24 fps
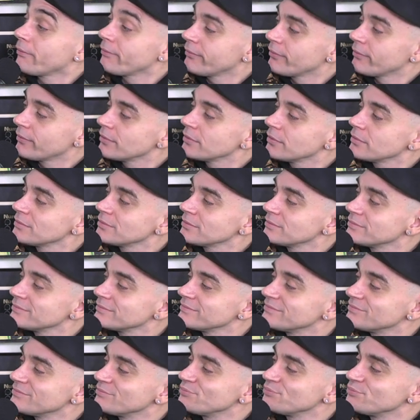we, we don't,
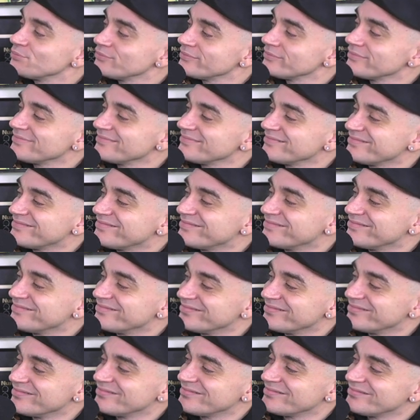no. Mm. But
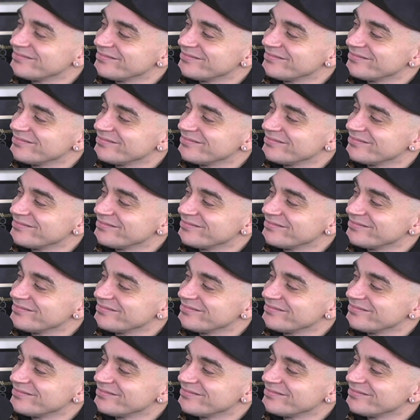um,